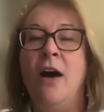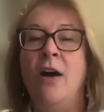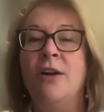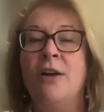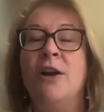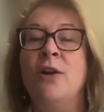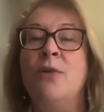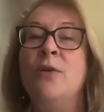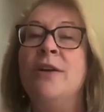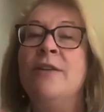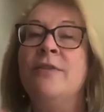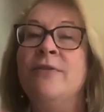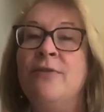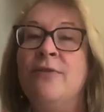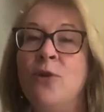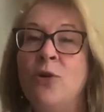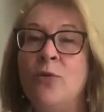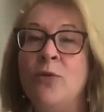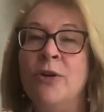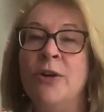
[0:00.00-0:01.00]
Going
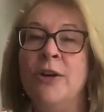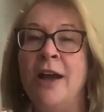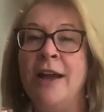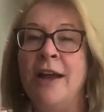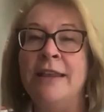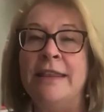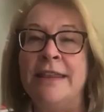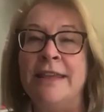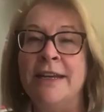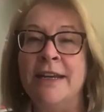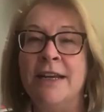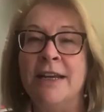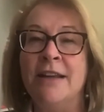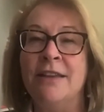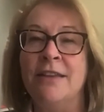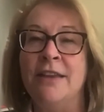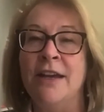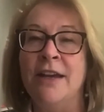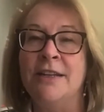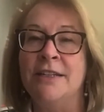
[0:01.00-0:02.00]
forward, I think
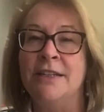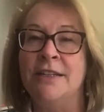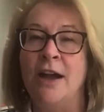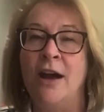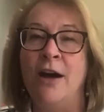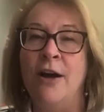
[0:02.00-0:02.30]
that,